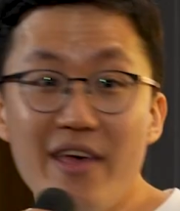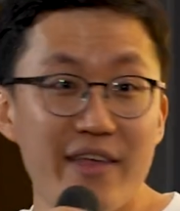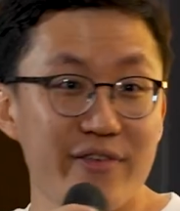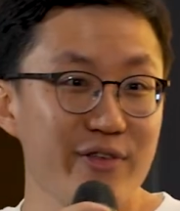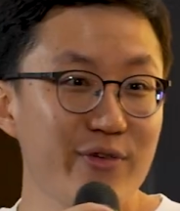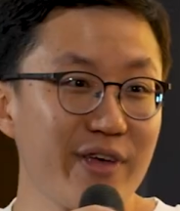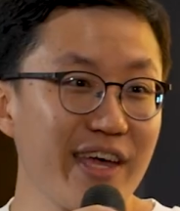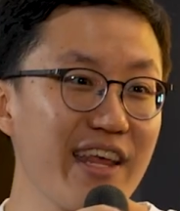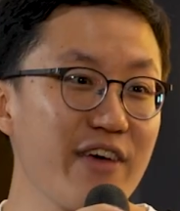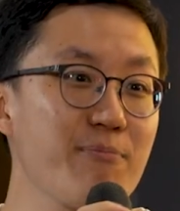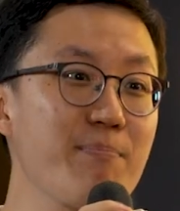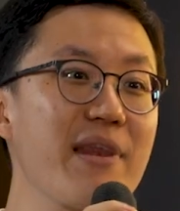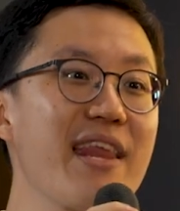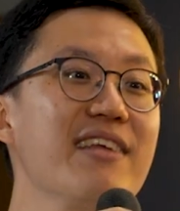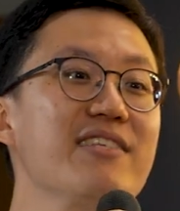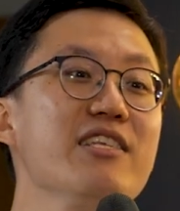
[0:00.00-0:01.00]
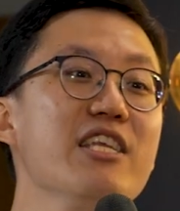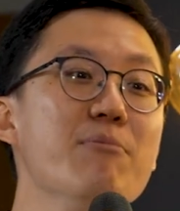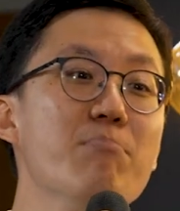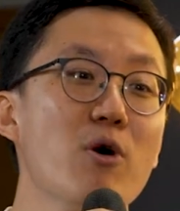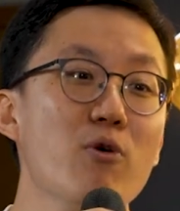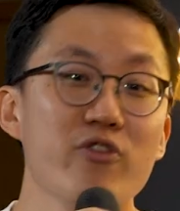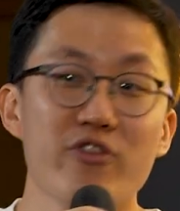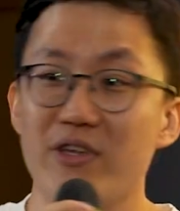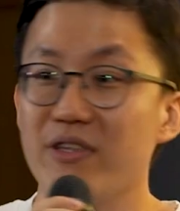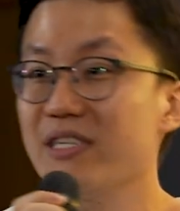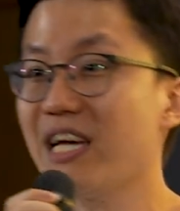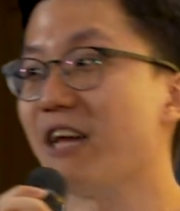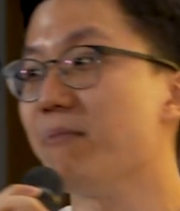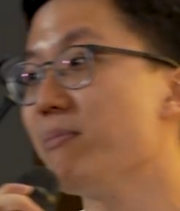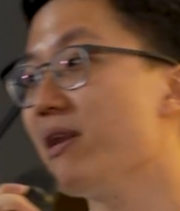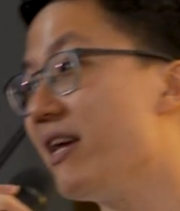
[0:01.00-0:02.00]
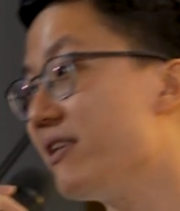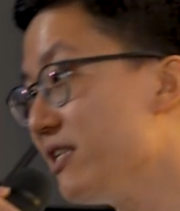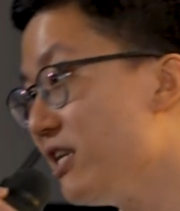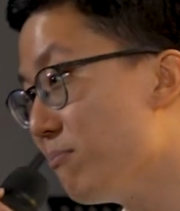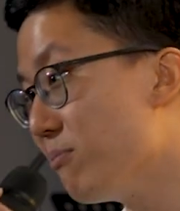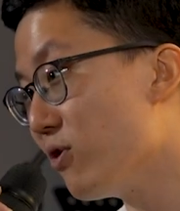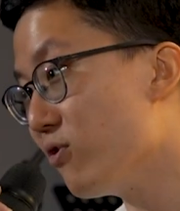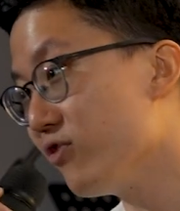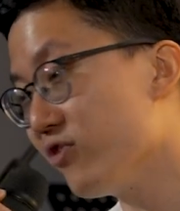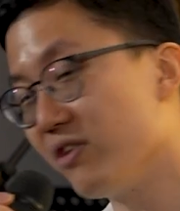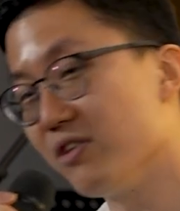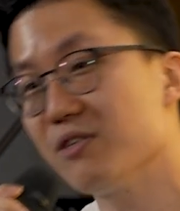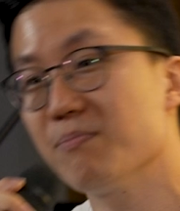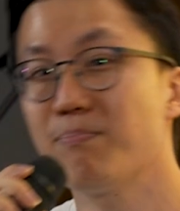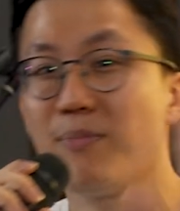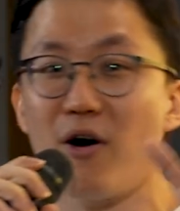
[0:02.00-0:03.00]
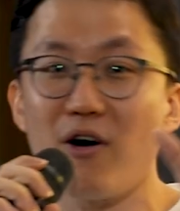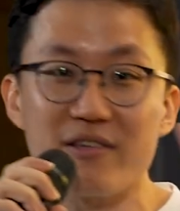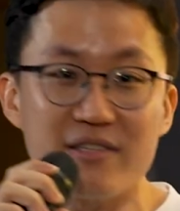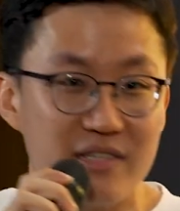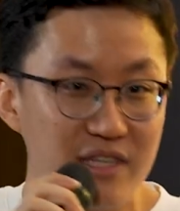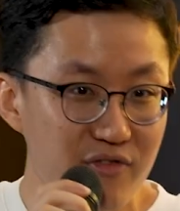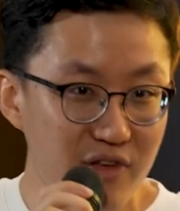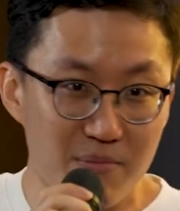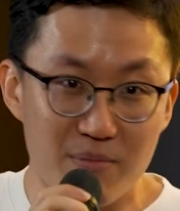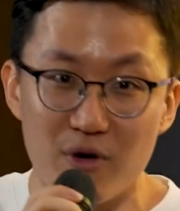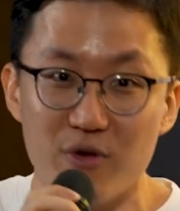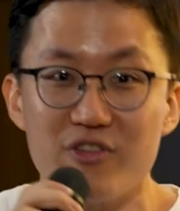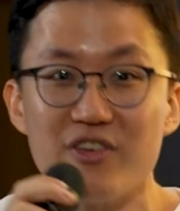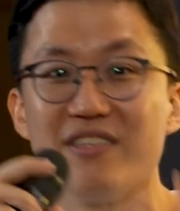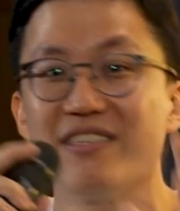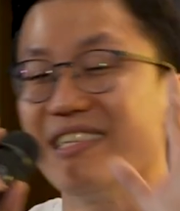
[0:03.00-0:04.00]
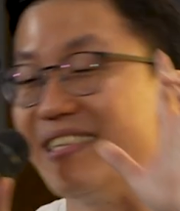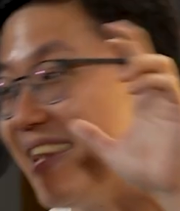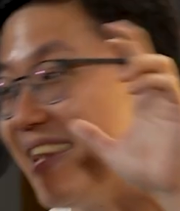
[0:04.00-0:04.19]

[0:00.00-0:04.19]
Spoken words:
Yes, you can have pleasant emotions, unpleasant emotions, positive emotions,